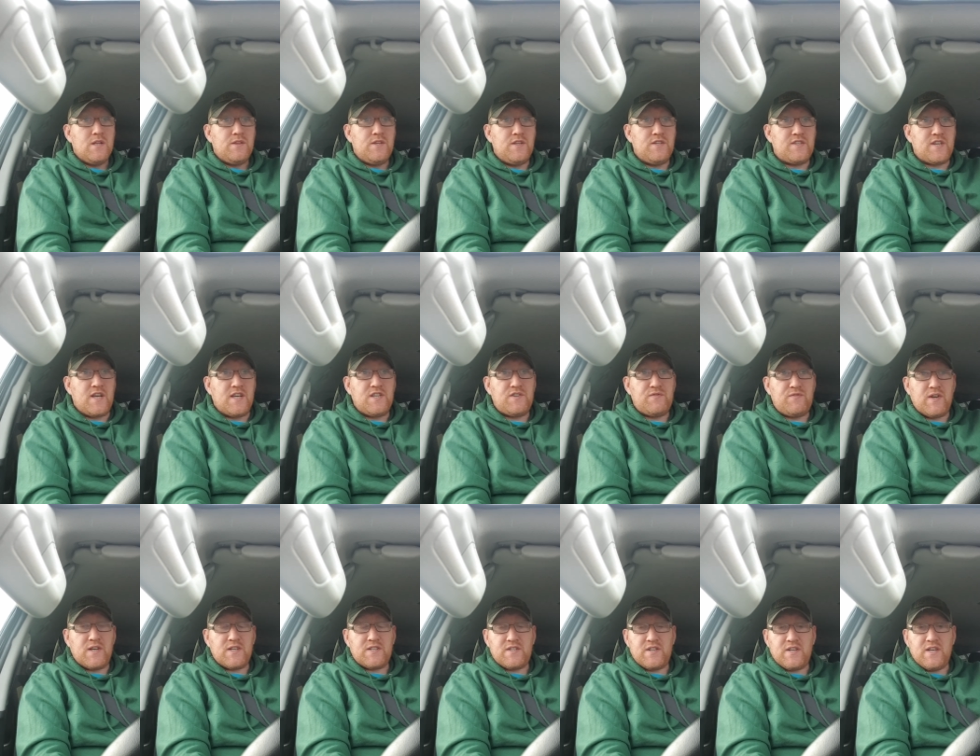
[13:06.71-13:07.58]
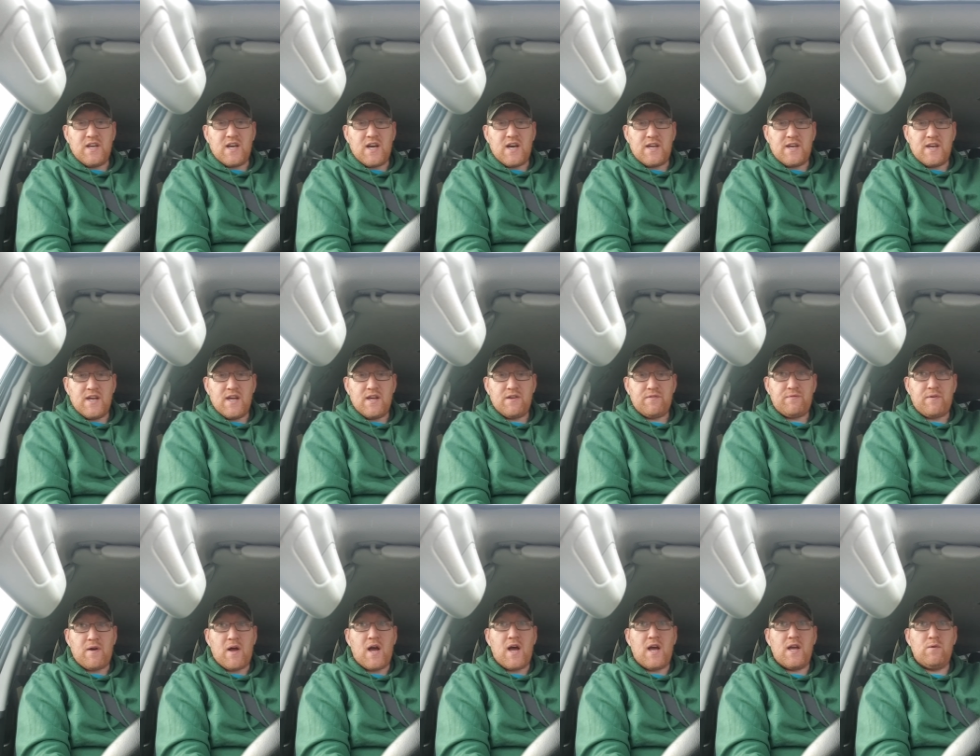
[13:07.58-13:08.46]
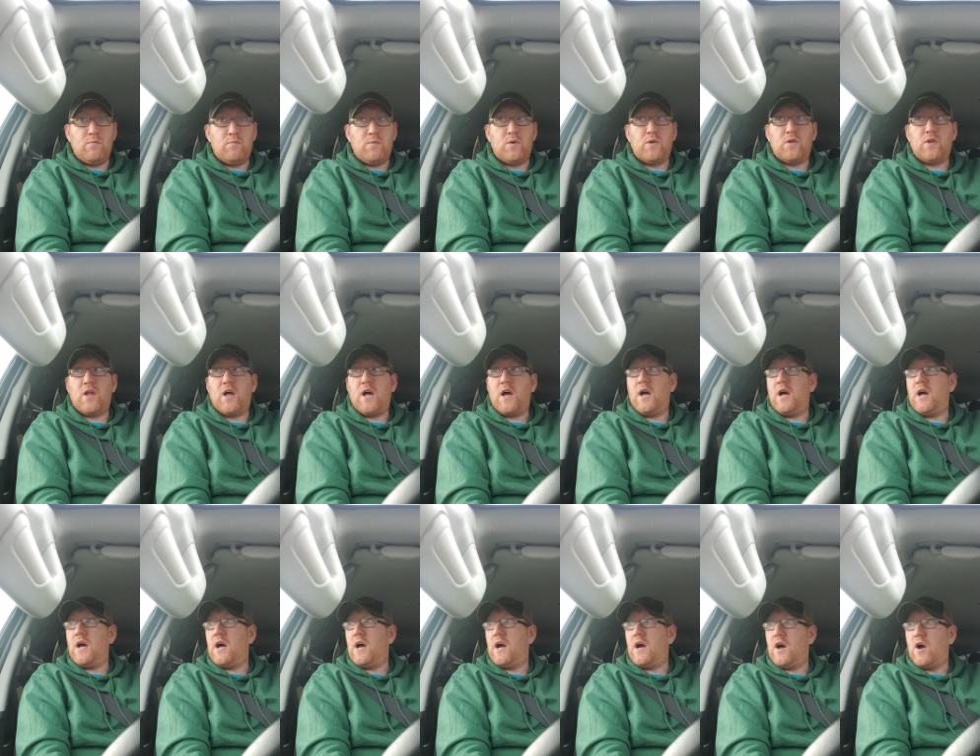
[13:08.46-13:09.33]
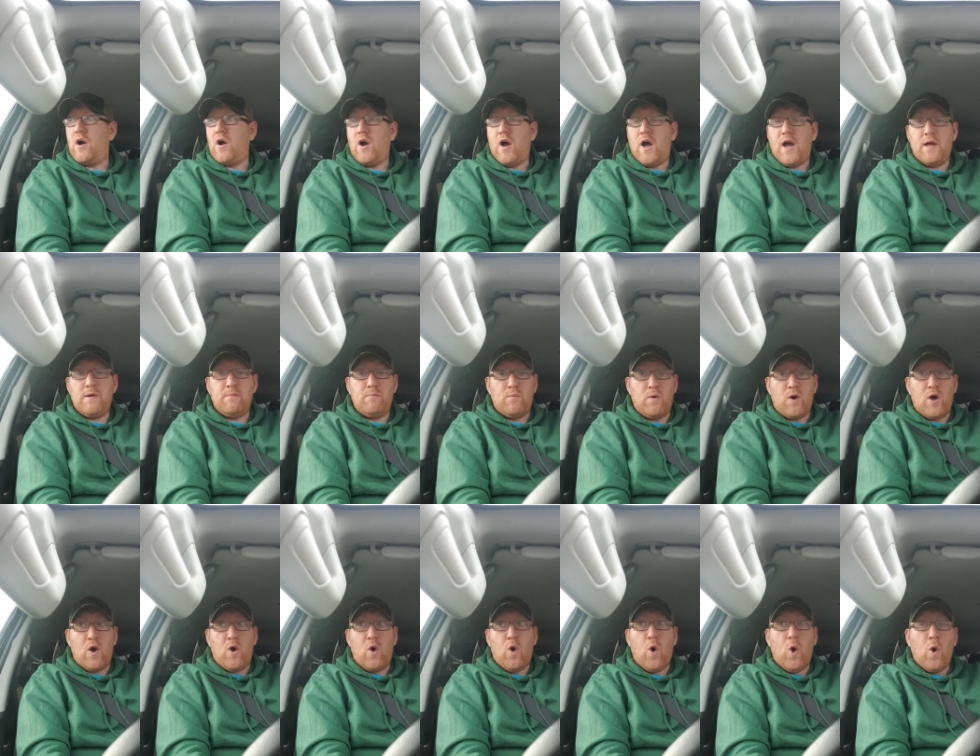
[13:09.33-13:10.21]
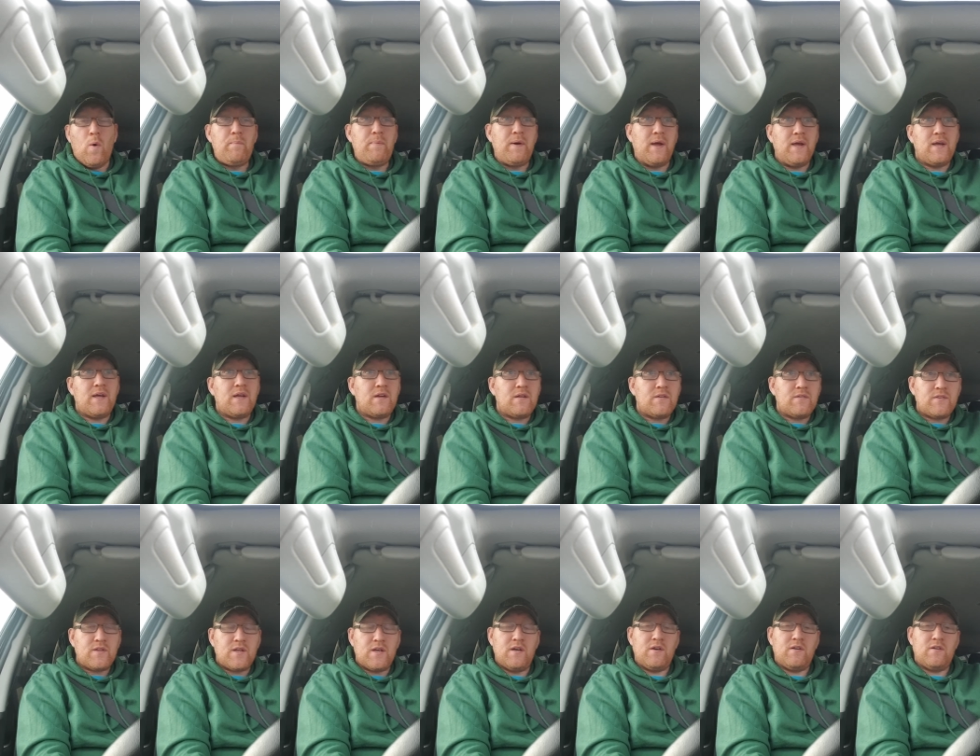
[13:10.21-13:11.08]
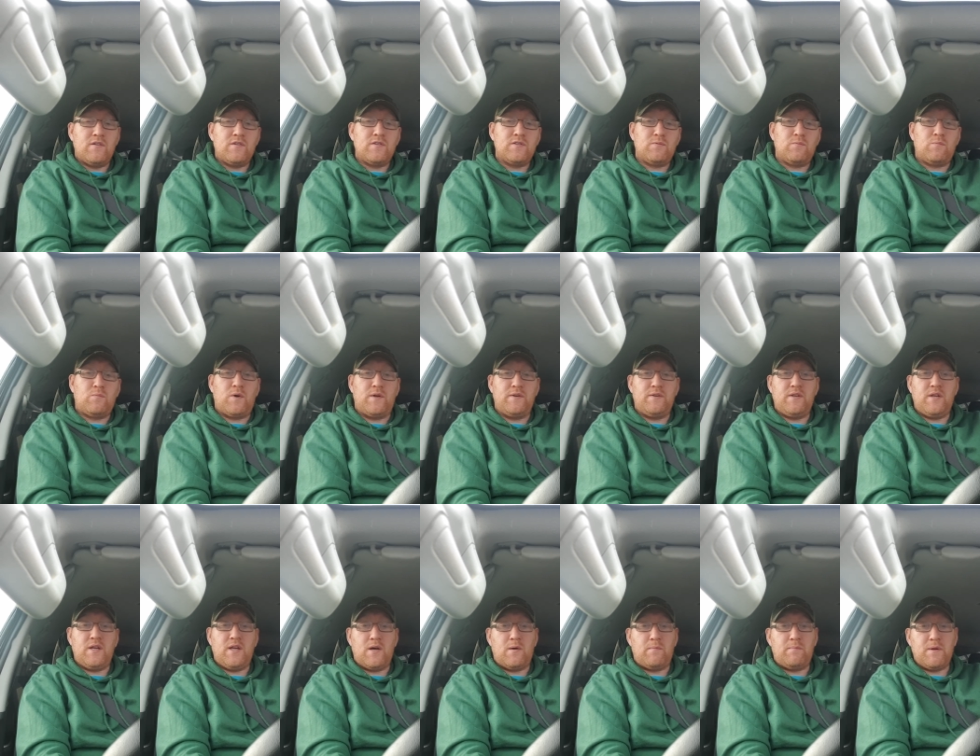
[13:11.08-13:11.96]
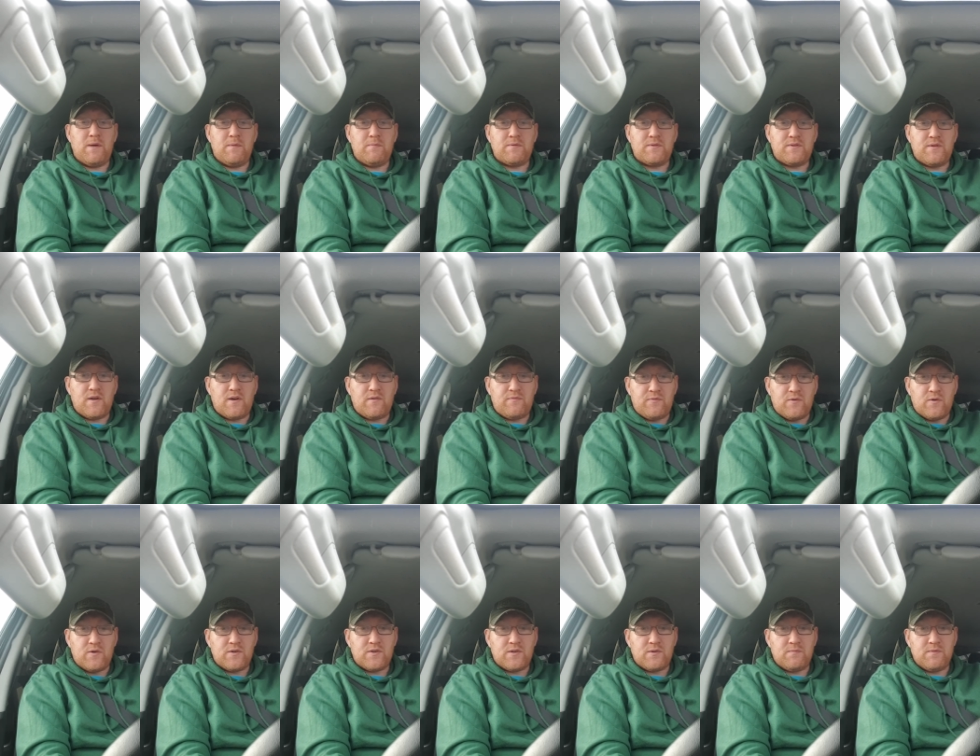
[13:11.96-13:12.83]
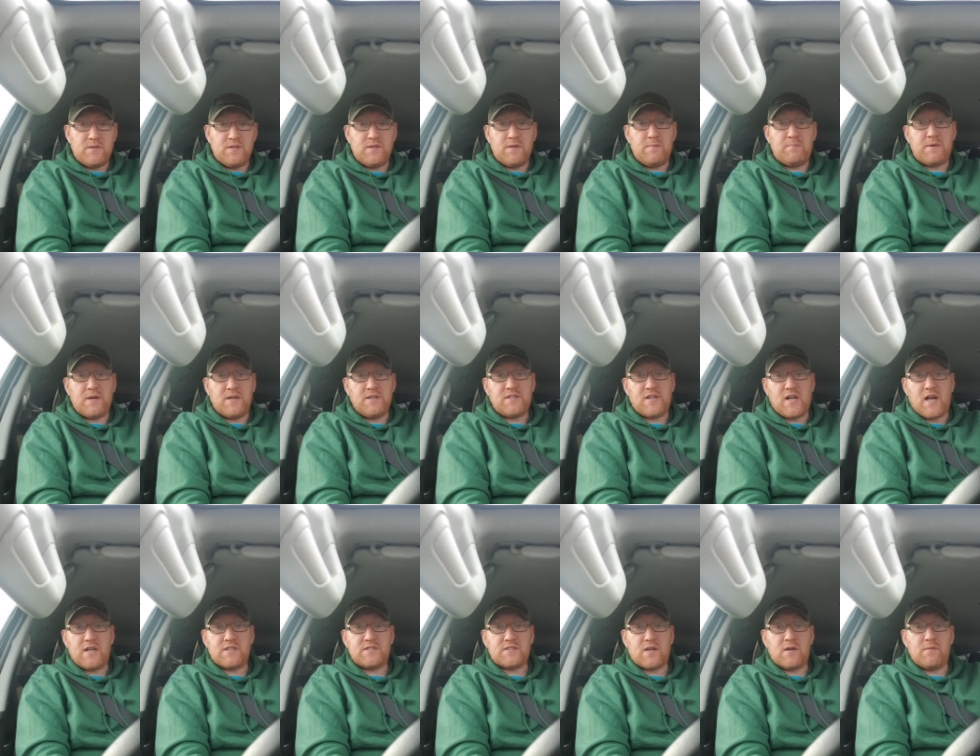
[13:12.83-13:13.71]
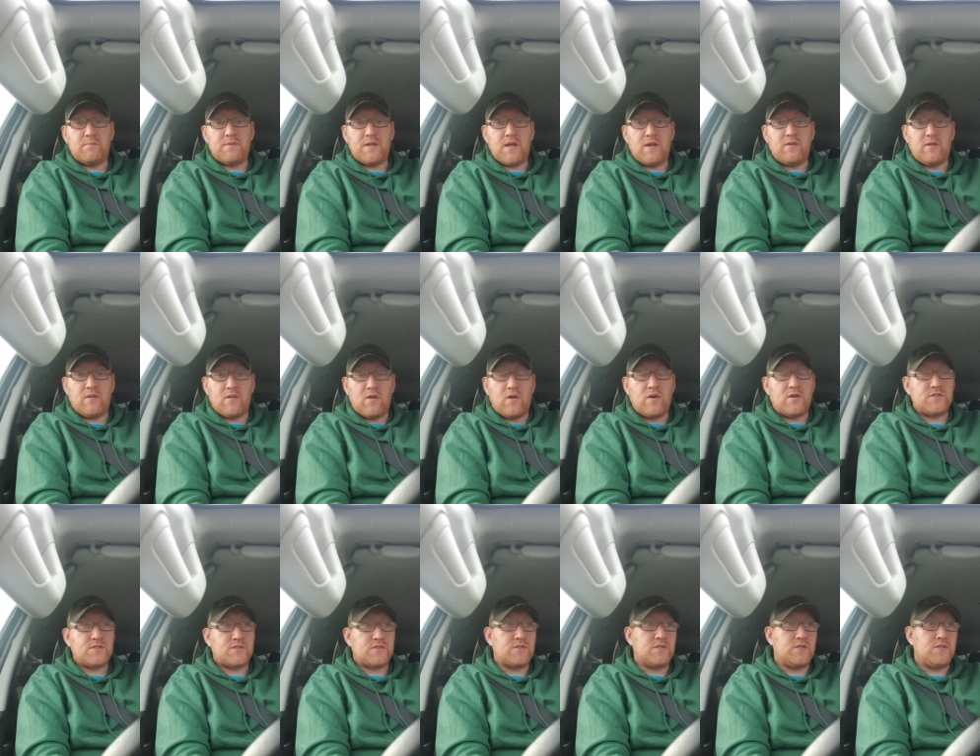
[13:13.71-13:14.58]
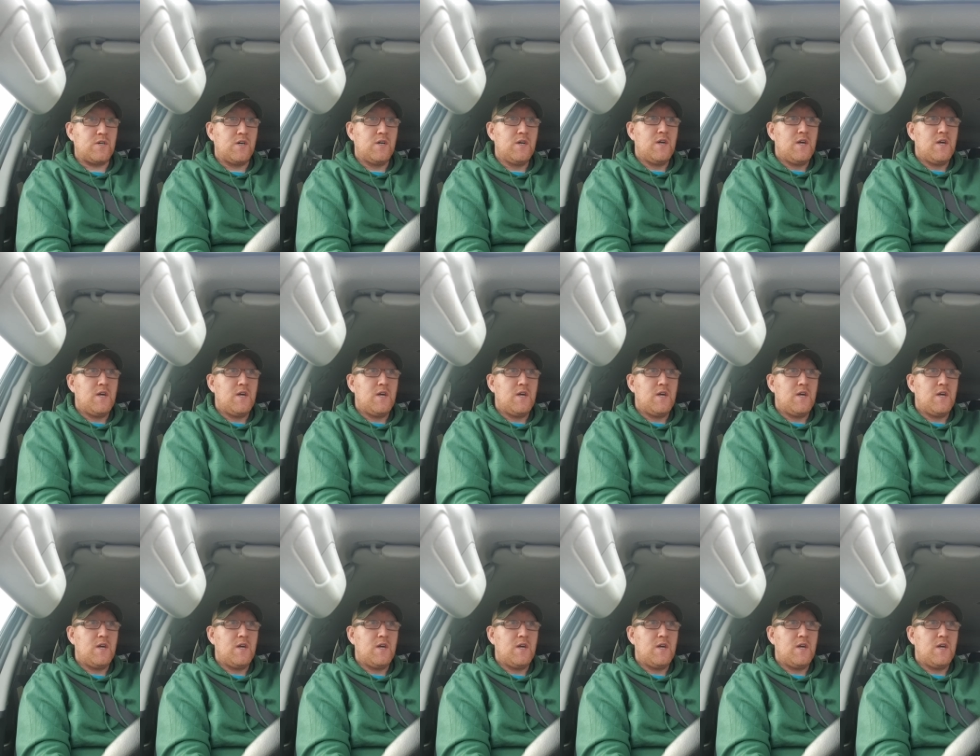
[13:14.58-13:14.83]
The Zeiss Victory RF, I'm hoping that one day I'll be able to afford them, and the price has come down a lot, so